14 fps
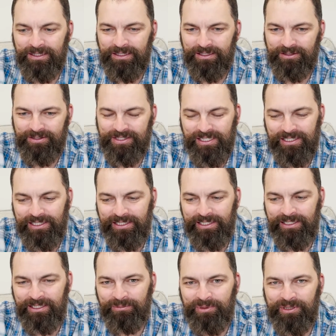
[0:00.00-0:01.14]
there's cleaning
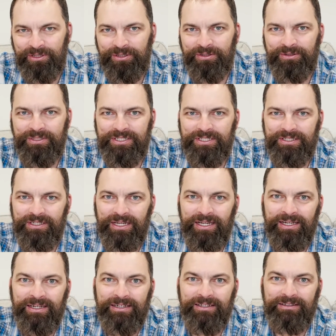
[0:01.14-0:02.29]
the boat,
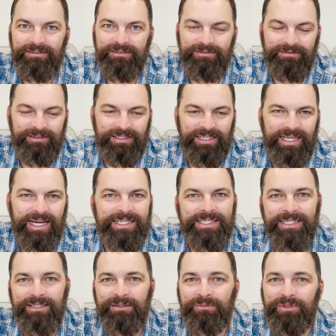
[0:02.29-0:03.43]
and
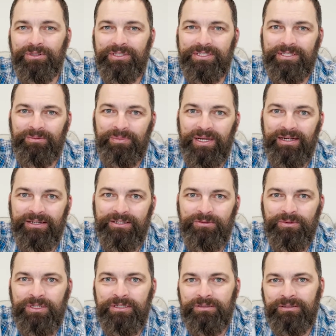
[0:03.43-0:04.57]
gassing the boat is a pain as
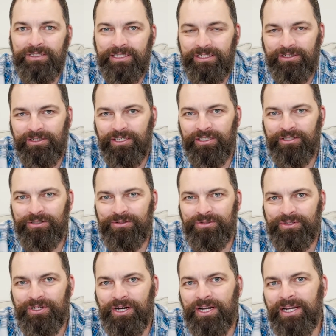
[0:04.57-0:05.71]
well. Like, you gotta use
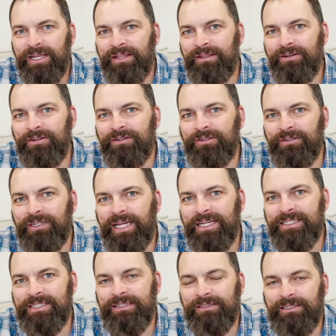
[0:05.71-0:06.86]
non-ethanol
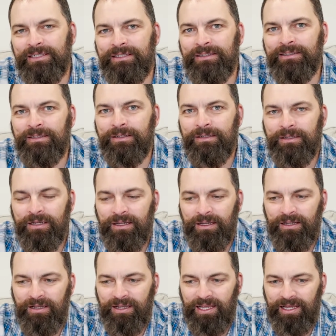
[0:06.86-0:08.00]
gasoline,
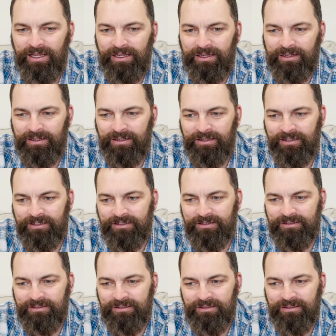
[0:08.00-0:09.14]
and
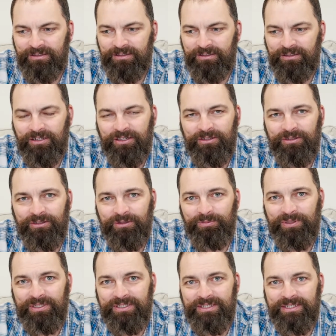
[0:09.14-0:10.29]
not all the
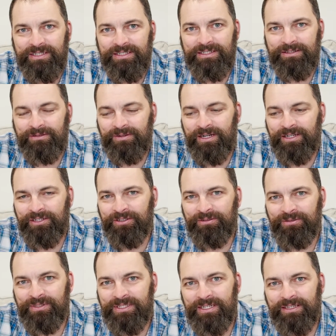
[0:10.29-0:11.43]
places around you
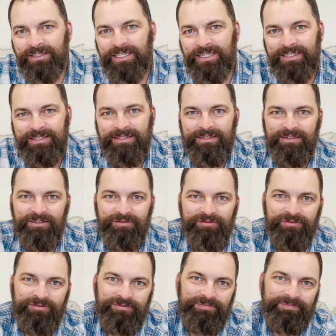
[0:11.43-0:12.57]
sell that stuff.